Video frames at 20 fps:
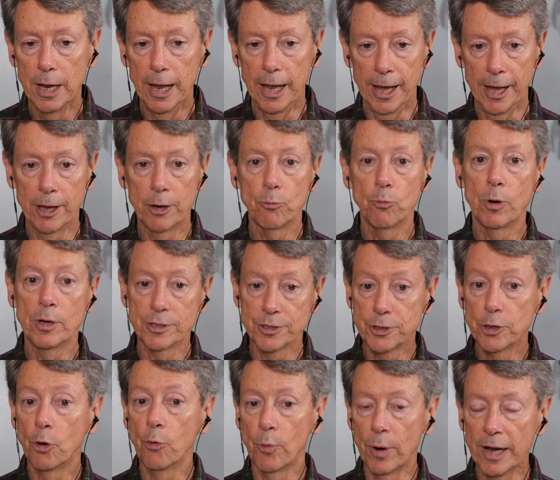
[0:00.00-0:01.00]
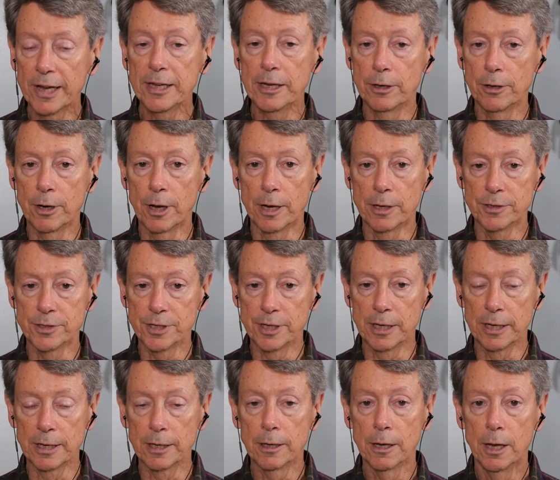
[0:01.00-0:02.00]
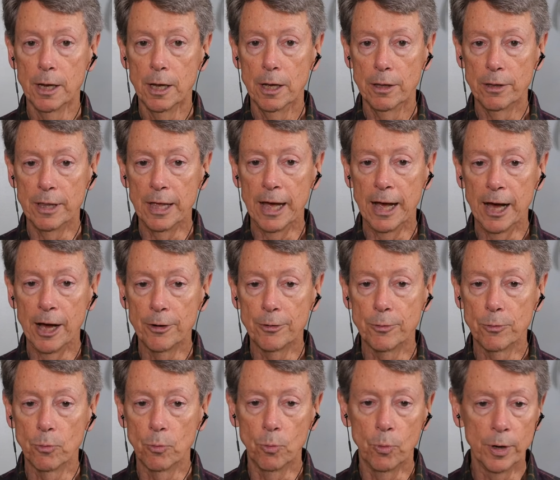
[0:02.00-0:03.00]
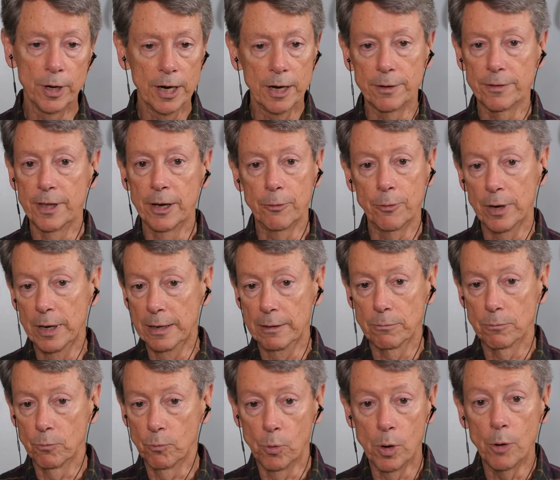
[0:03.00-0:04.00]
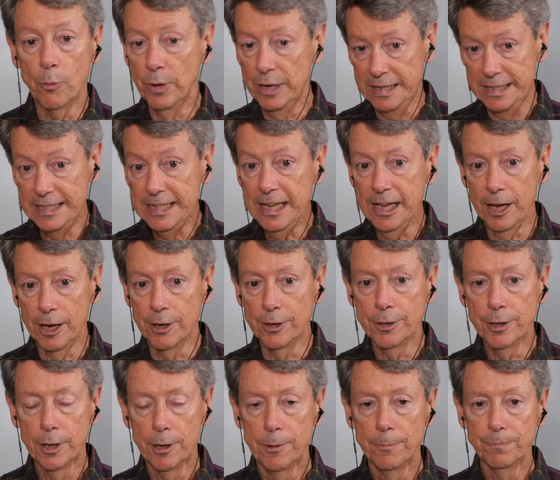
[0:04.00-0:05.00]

and while still recognizing that whatever that we what we did